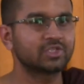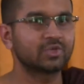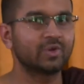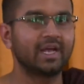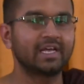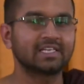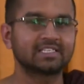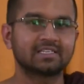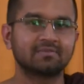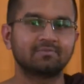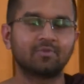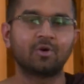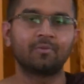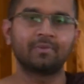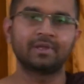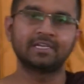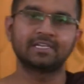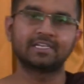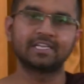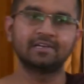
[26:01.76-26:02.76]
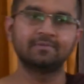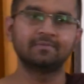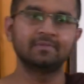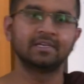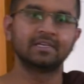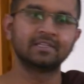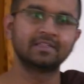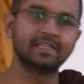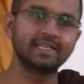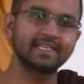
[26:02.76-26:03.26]
has the
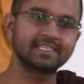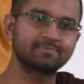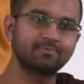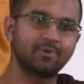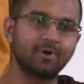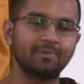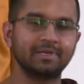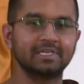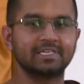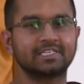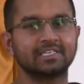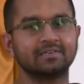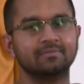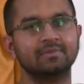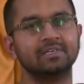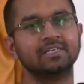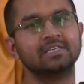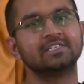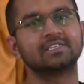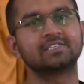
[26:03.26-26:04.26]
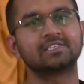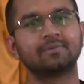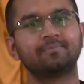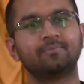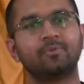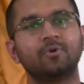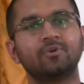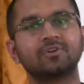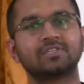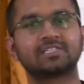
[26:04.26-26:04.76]
momentum. This momentum
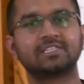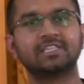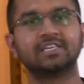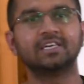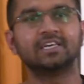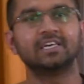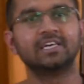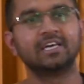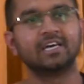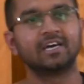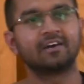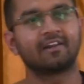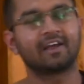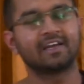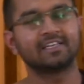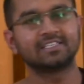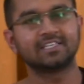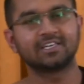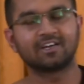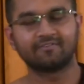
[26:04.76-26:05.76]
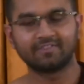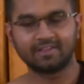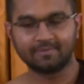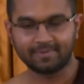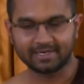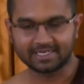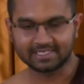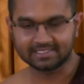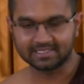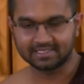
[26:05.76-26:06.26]
supports the arising of the
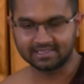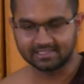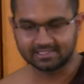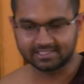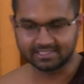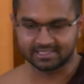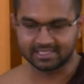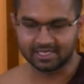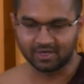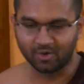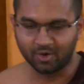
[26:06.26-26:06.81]
Patisandhi Chitta.